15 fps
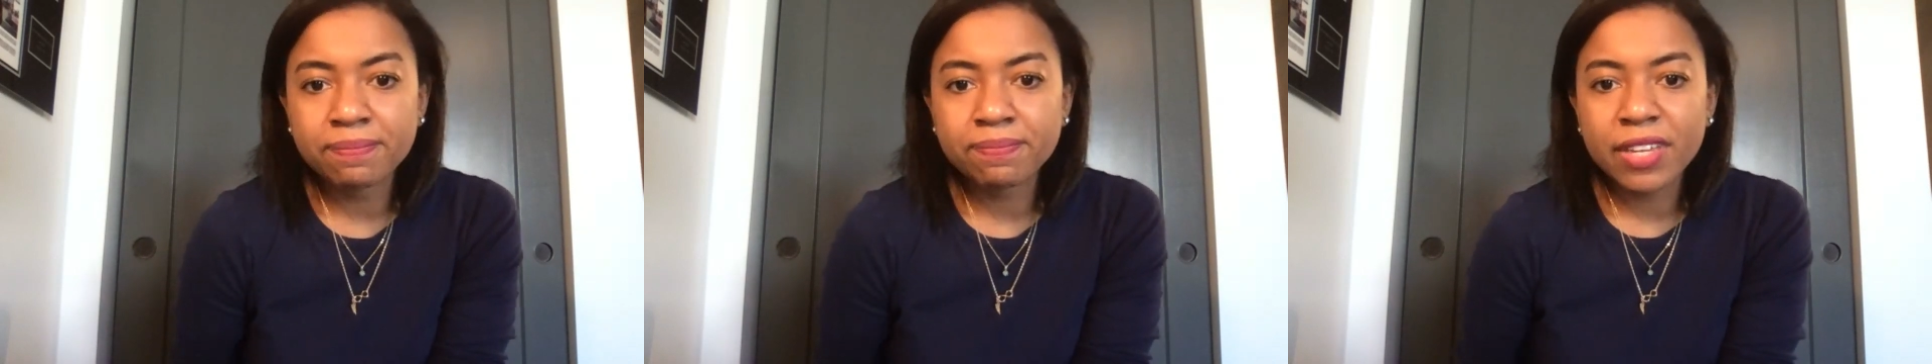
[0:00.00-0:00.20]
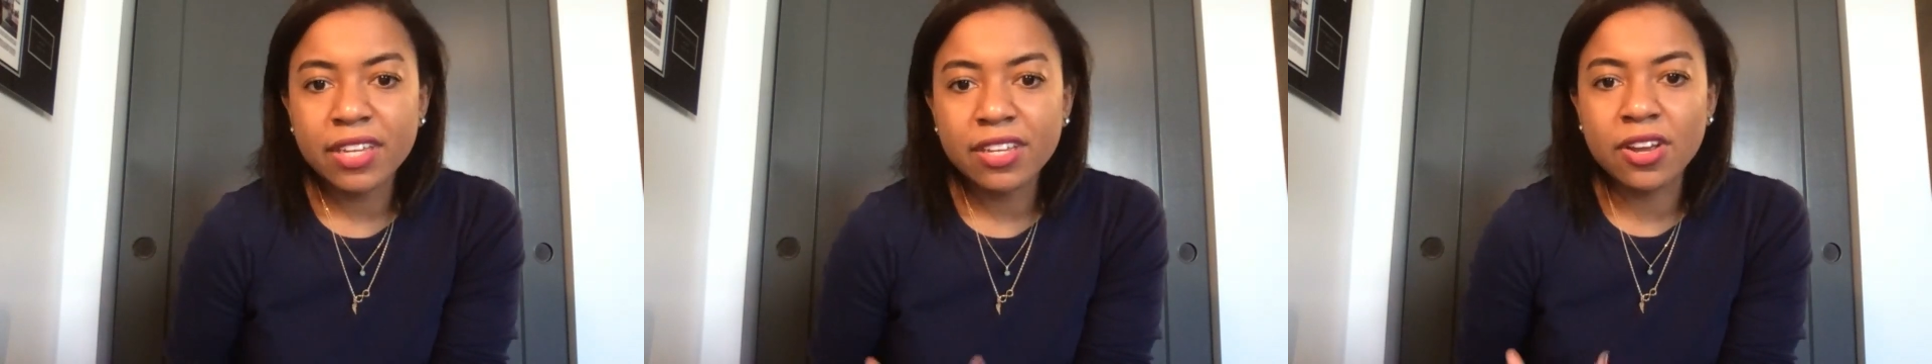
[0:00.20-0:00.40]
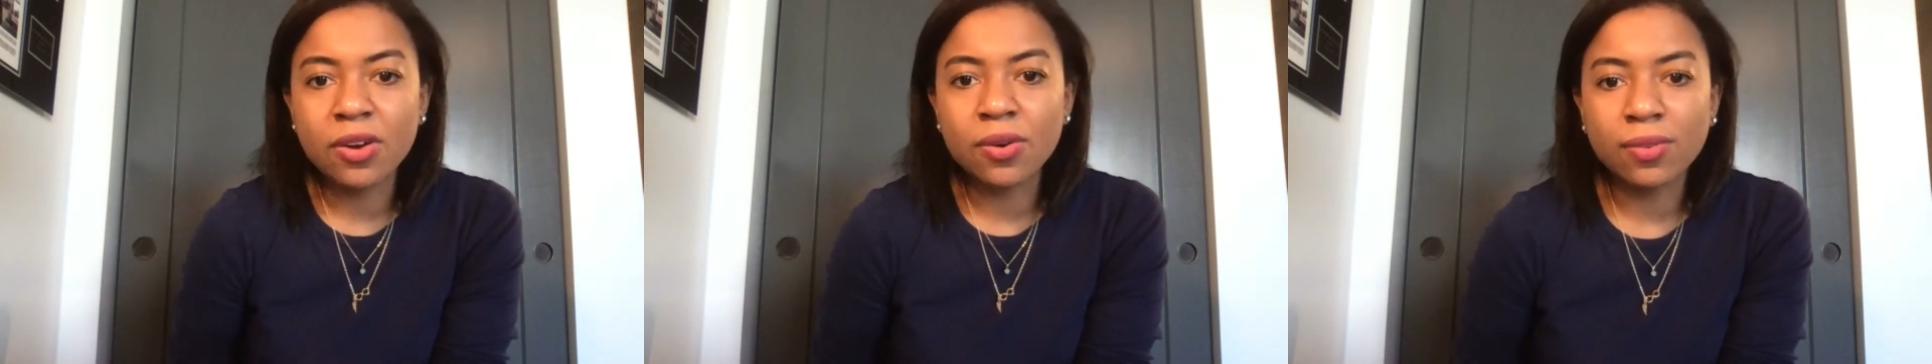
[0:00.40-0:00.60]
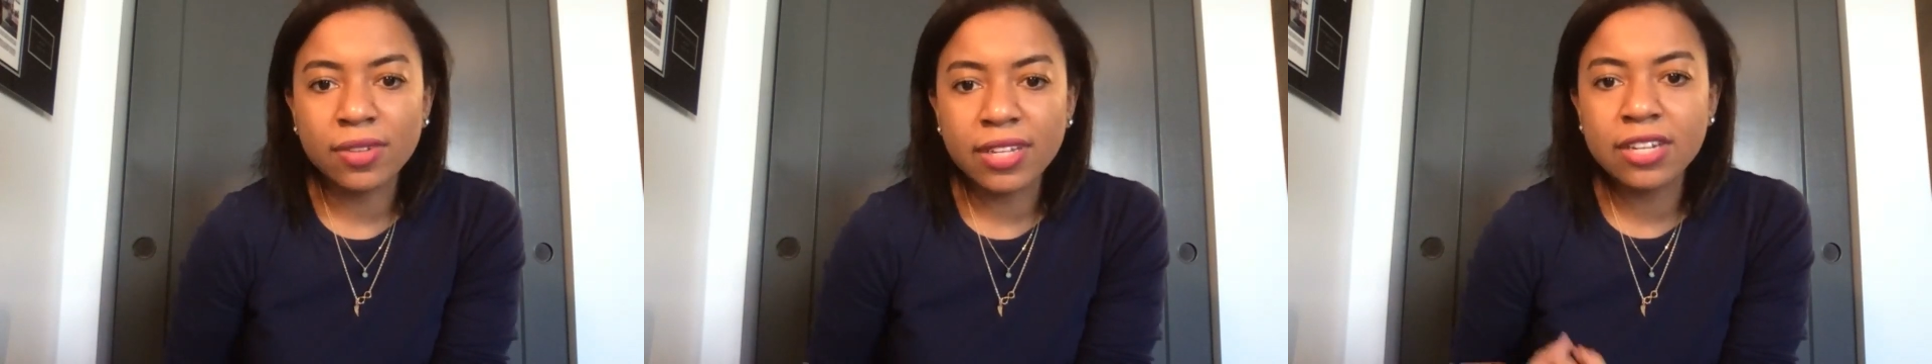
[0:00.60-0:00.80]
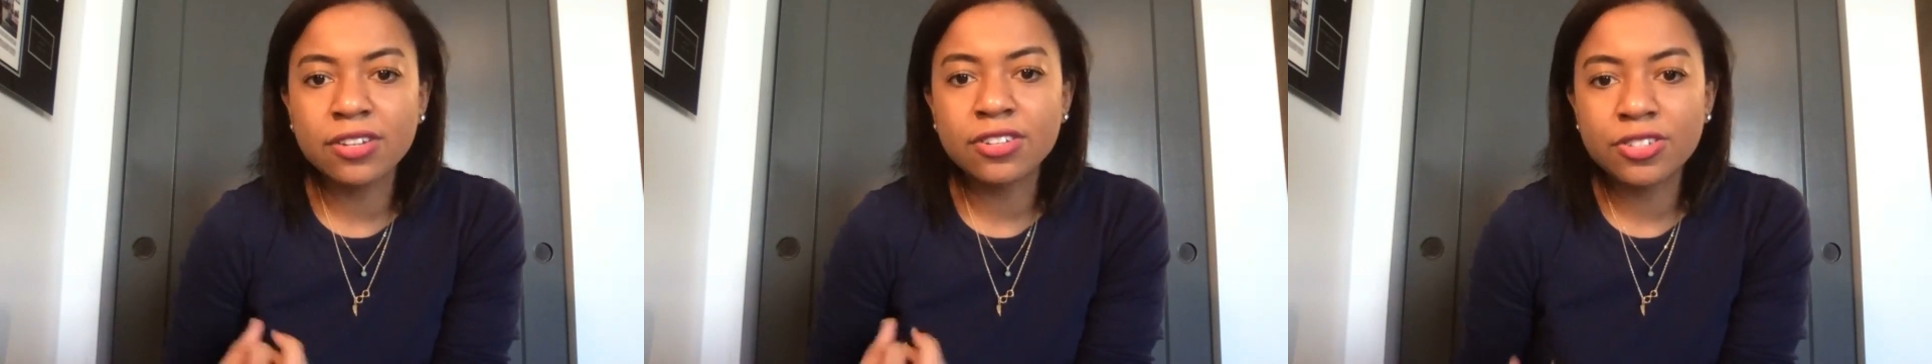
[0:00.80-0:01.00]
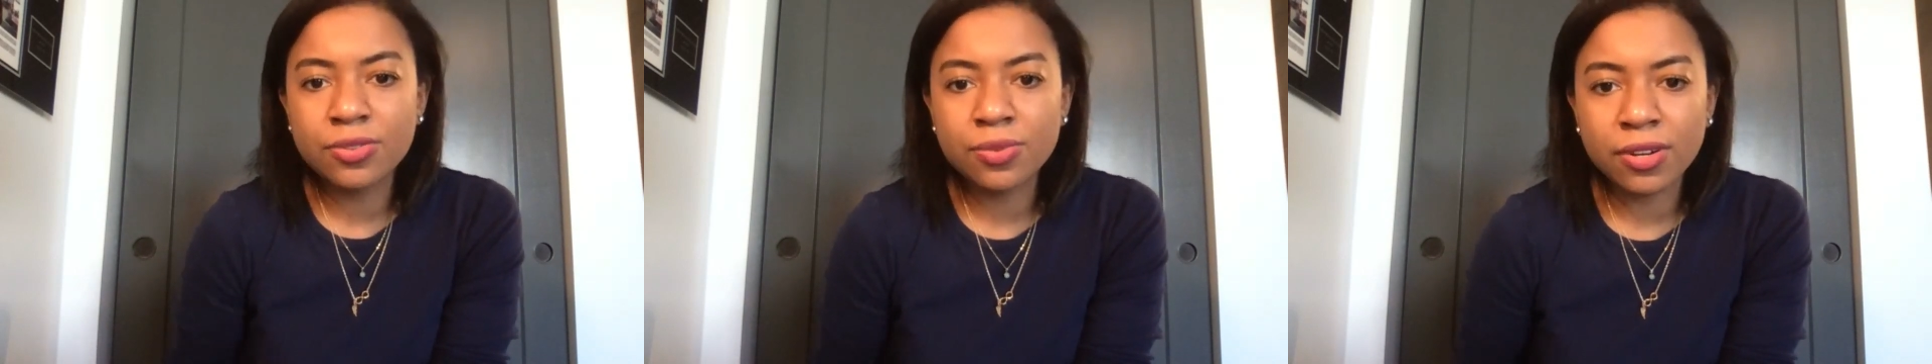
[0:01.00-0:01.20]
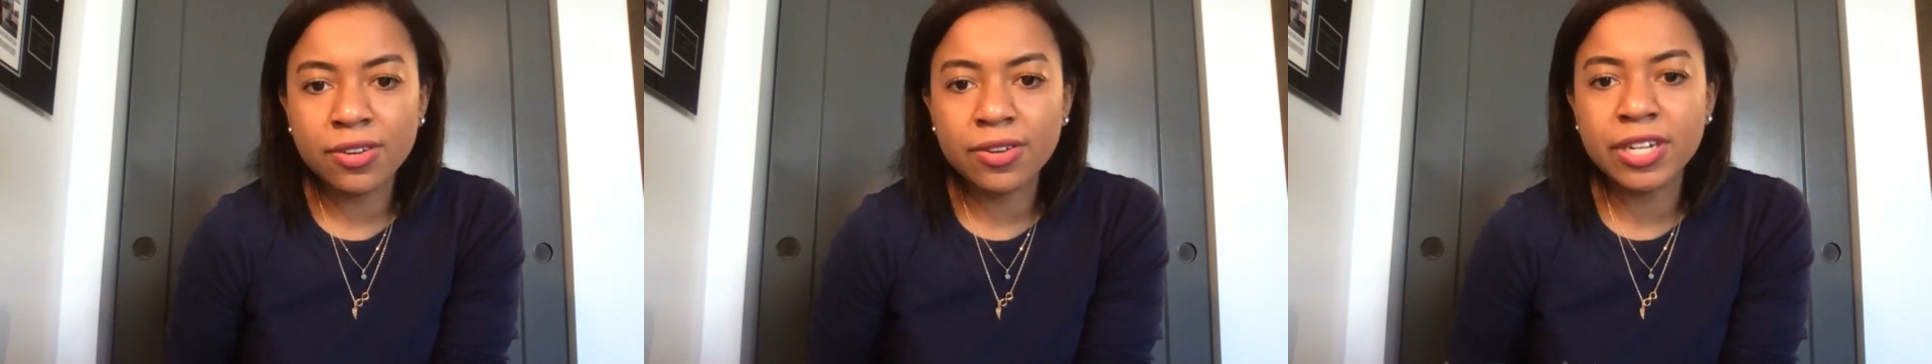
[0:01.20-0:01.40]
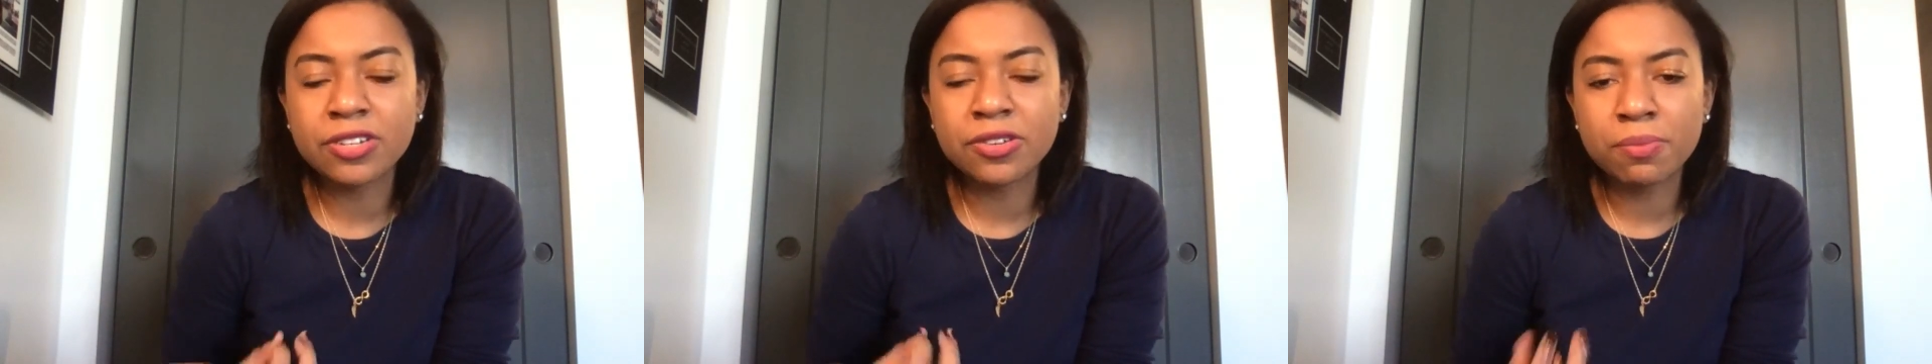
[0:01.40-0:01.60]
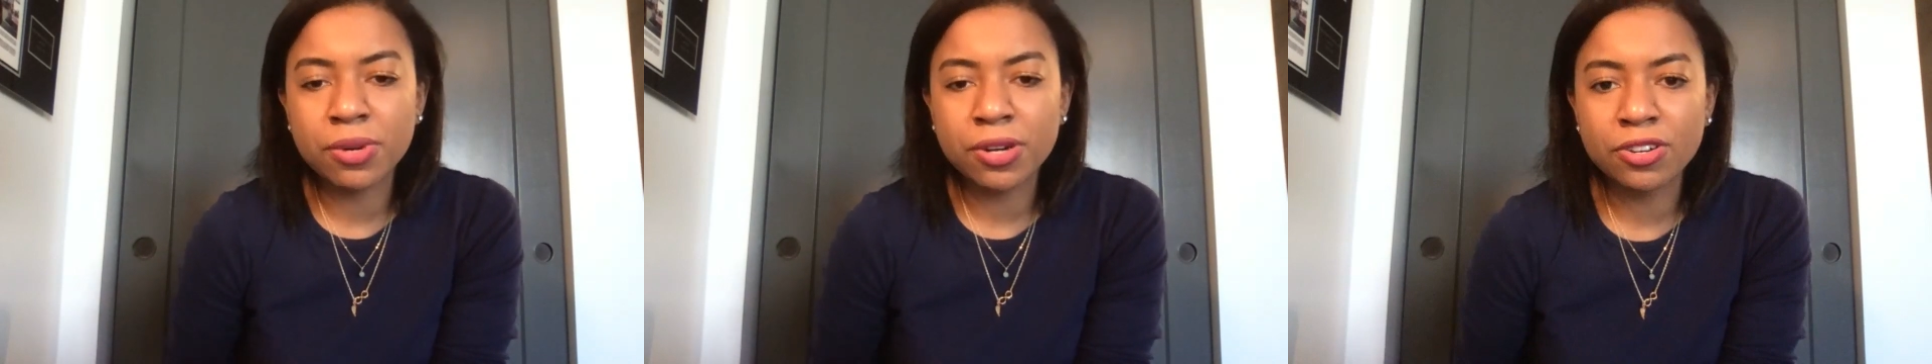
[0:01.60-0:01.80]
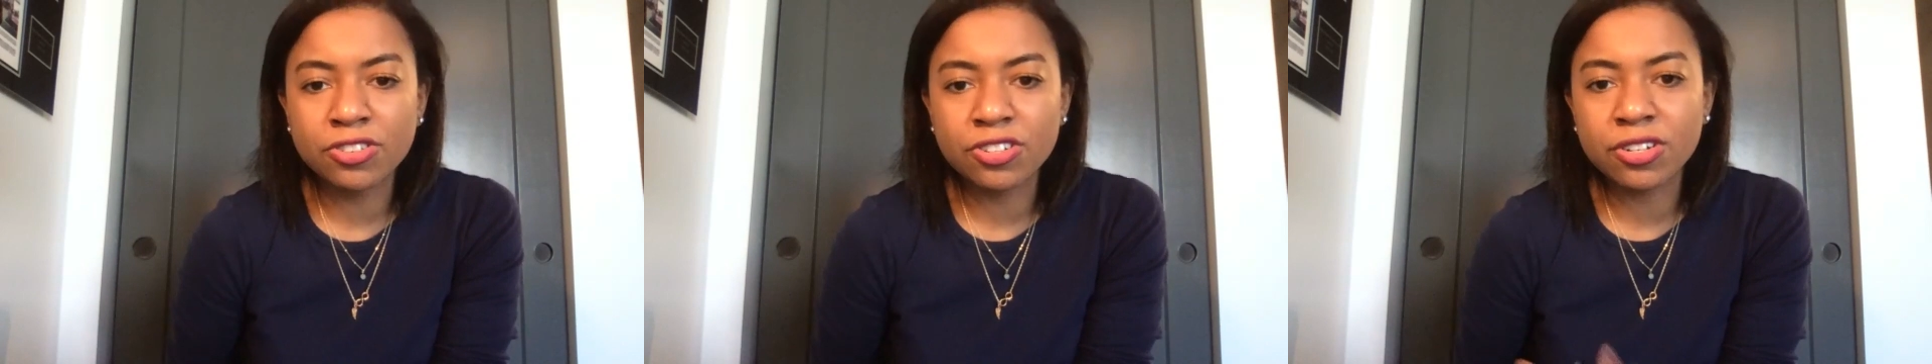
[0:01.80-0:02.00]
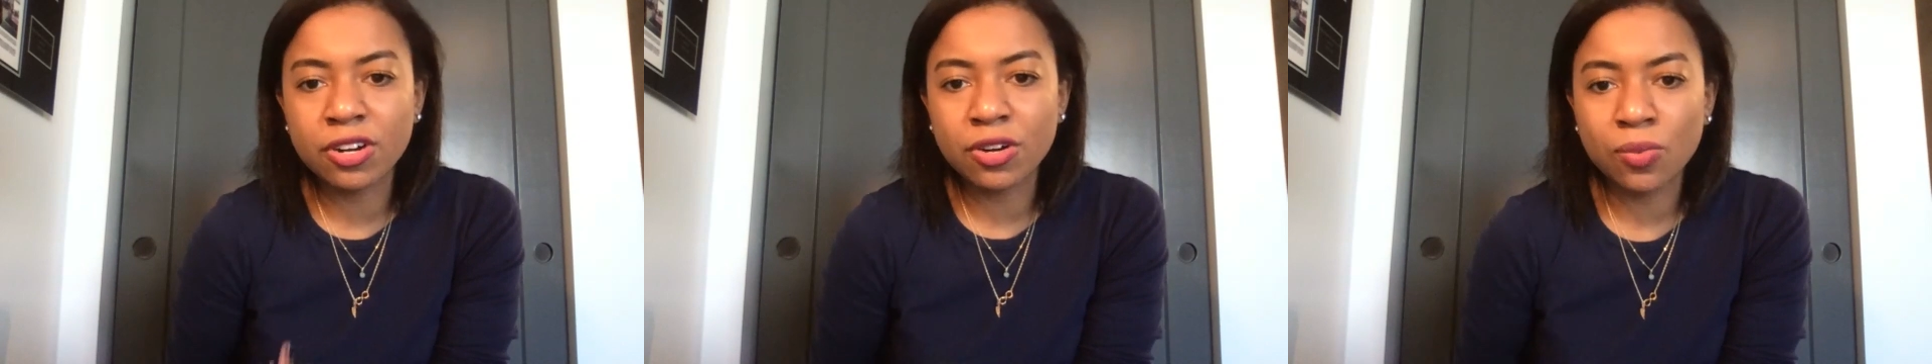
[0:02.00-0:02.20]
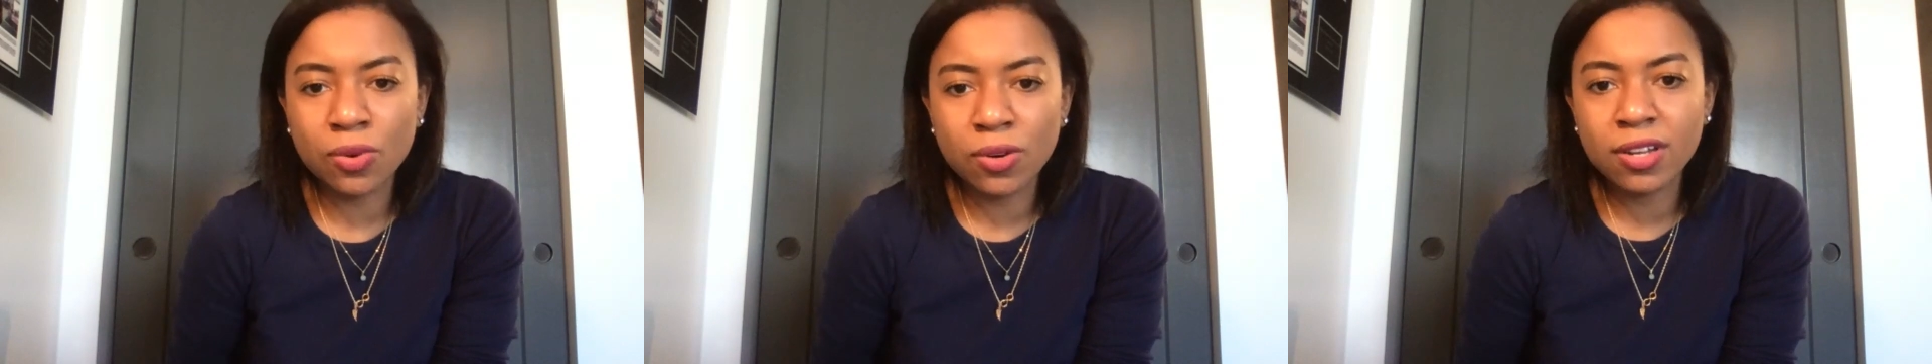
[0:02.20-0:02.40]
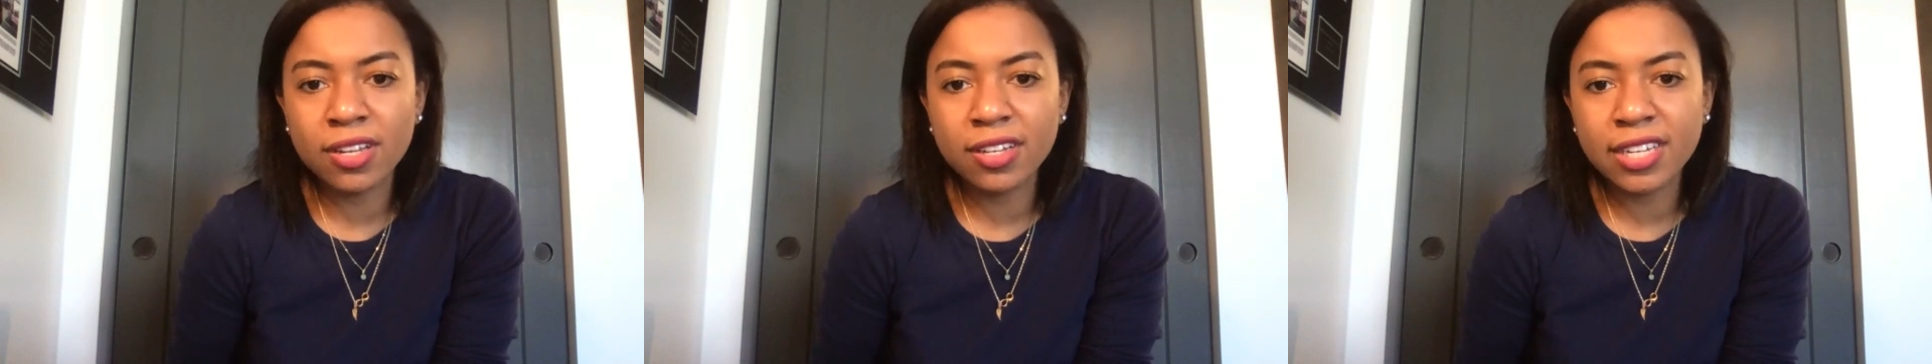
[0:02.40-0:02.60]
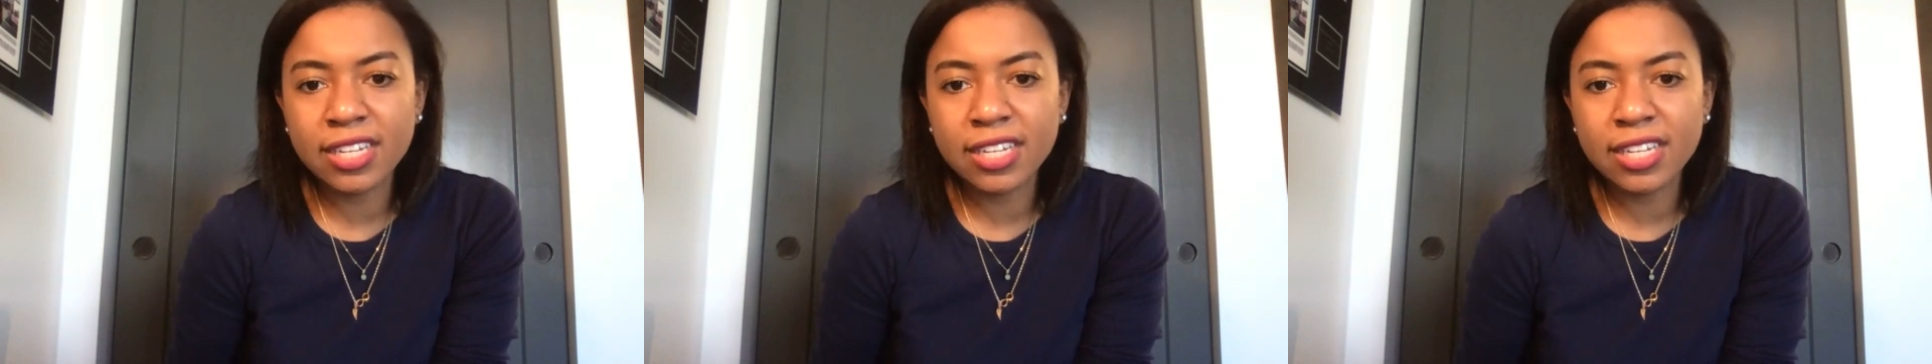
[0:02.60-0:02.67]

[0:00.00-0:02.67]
you know, leaders who are going to emerge in our world.